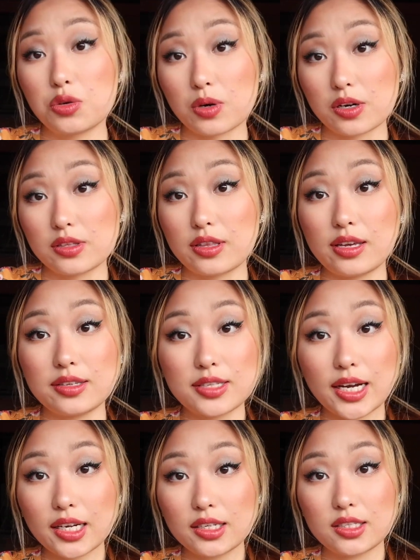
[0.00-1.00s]
toward the
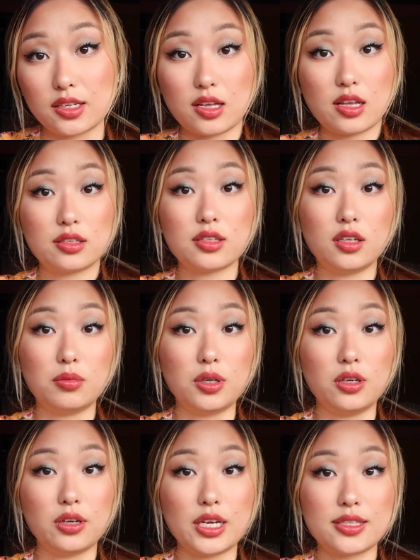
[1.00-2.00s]
second
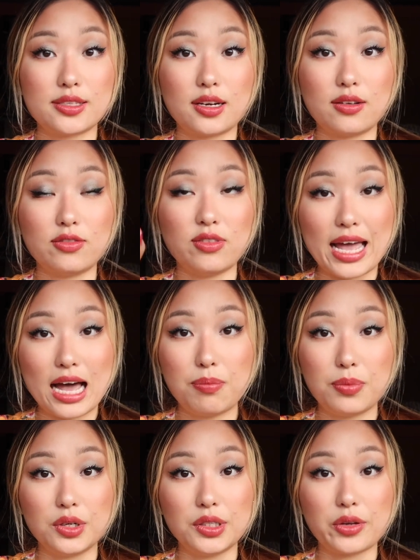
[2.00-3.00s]
syllable, instead of
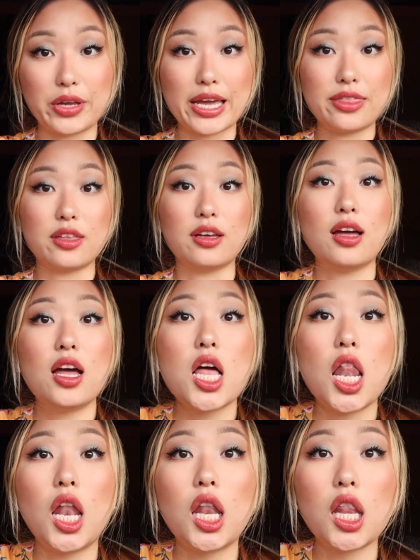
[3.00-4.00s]
apple, you get the
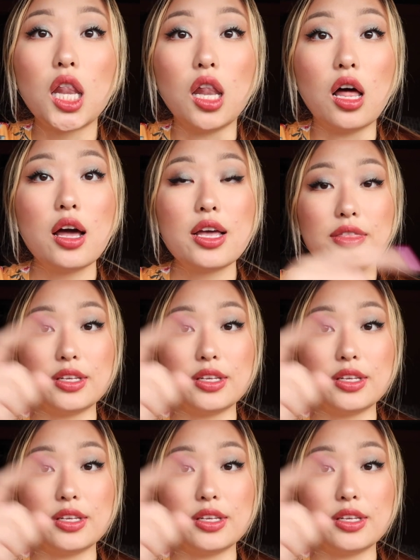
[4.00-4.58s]
l,